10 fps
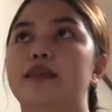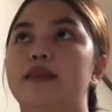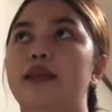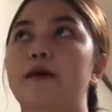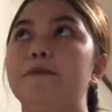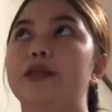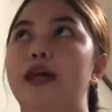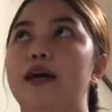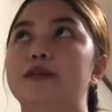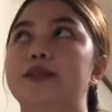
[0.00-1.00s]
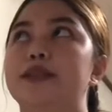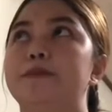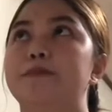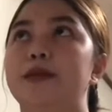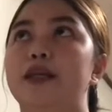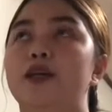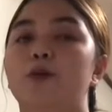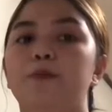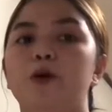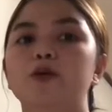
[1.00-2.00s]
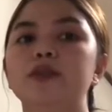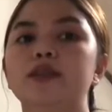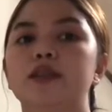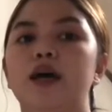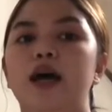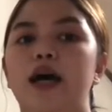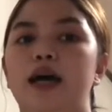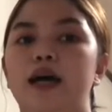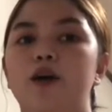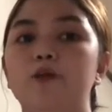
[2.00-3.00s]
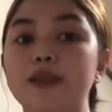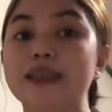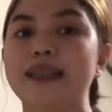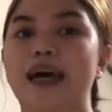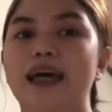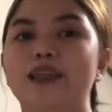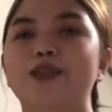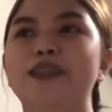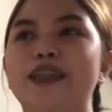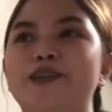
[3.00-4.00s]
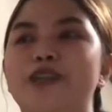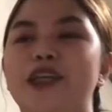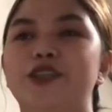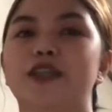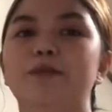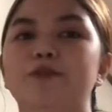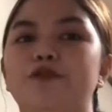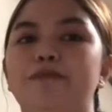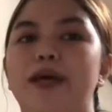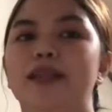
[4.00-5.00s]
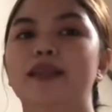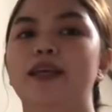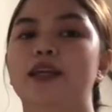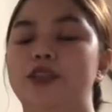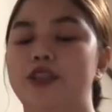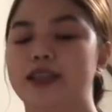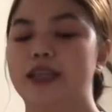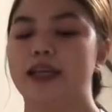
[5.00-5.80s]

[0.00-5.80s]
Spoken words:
thumb, class in opposed opposite hand using rotational movement, just like